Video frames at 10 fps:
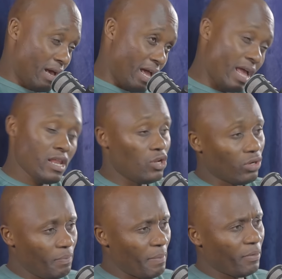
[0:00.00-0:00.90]
And a lot
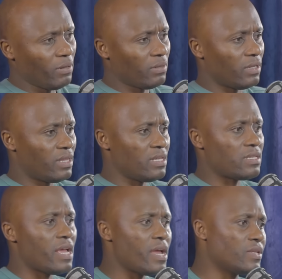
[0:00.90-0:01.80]
of people these
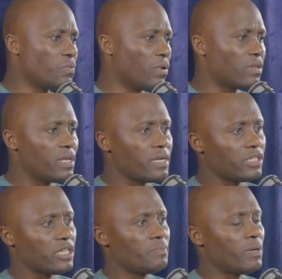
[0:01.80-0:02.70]
days will think
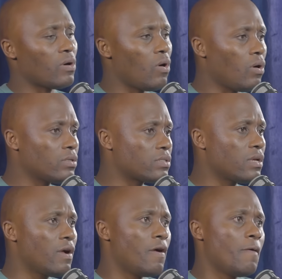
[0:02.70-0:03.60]
just because
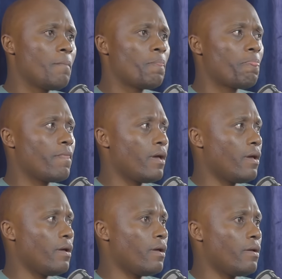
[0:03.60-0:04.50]

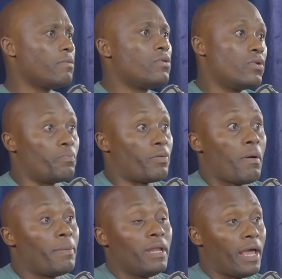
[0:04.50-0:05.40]
uh, you
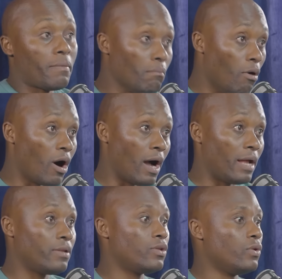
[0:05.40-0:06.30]
probably like
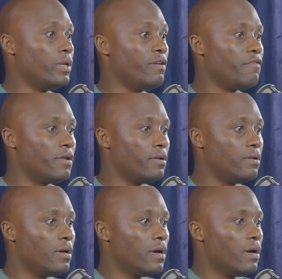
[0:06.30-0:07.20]
Bongan, you live
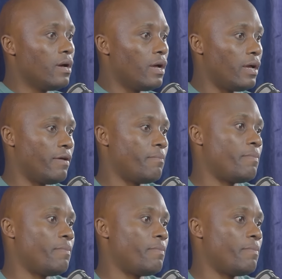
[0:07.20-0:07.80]
in a